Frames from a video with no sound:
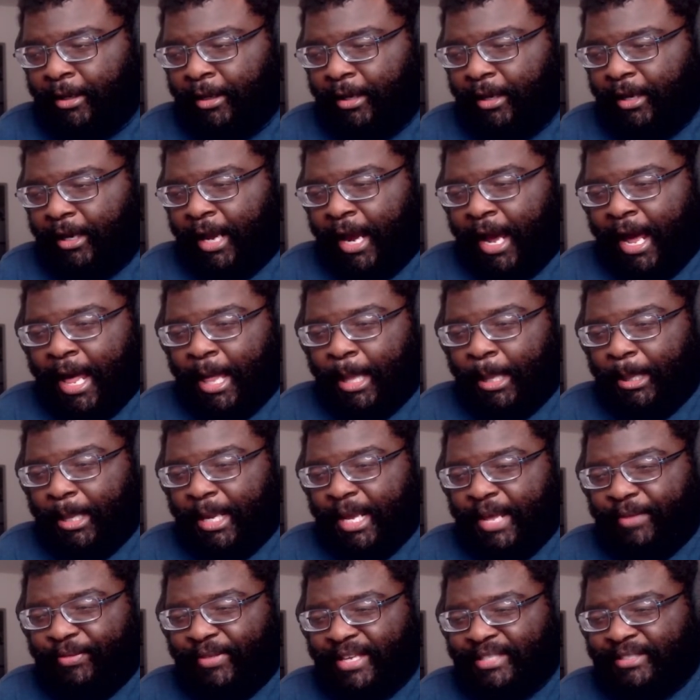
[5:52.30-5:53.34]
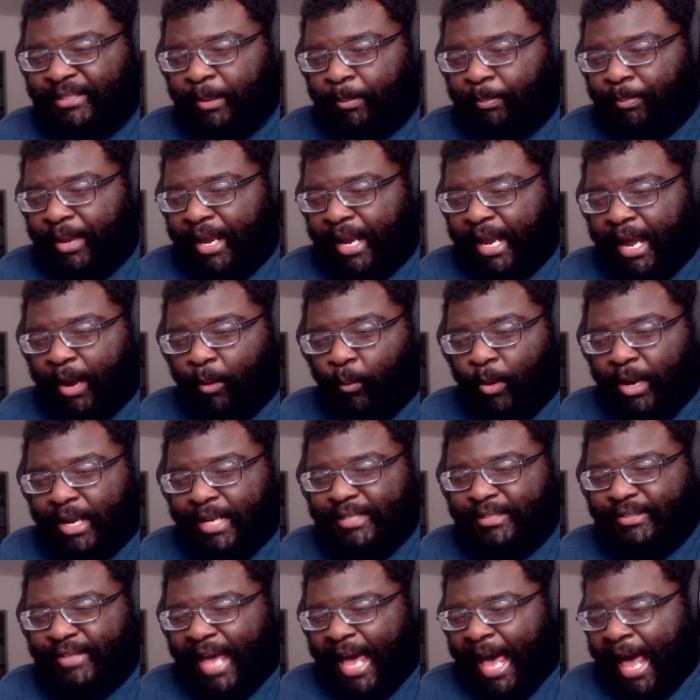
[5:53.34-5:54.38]
Golly, that's a big. What
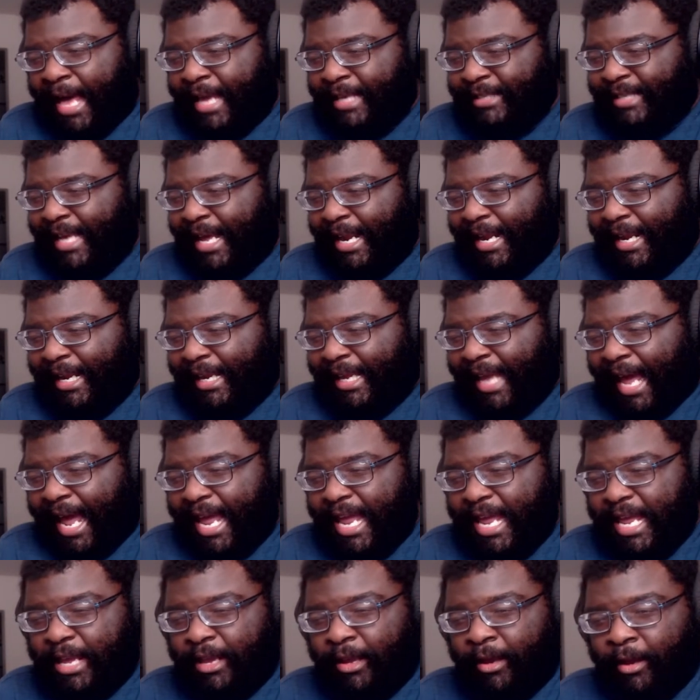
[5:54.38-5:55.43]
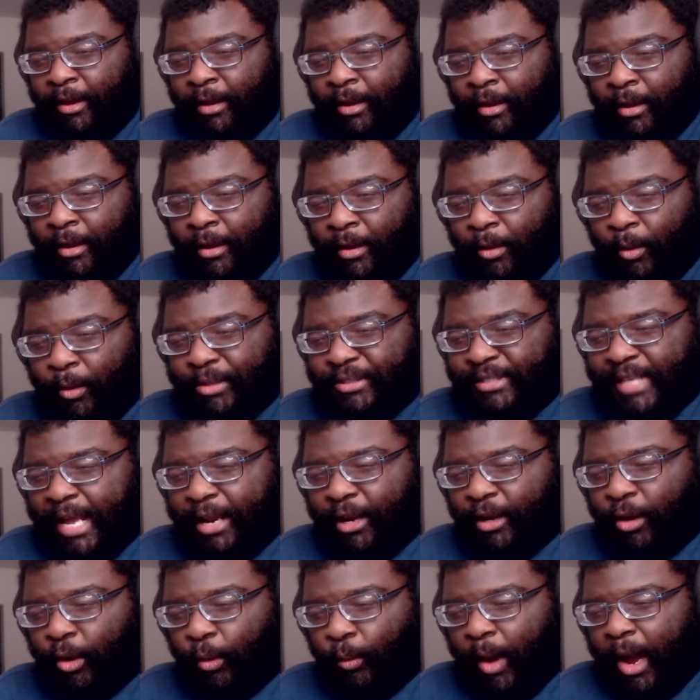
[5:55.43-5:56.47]
is that? Is that a gate or is that a
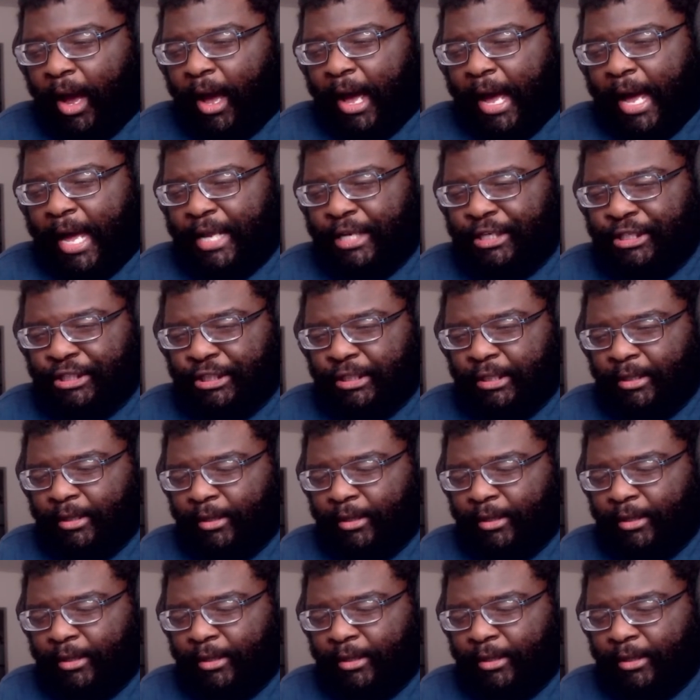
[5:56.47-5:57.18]
garage?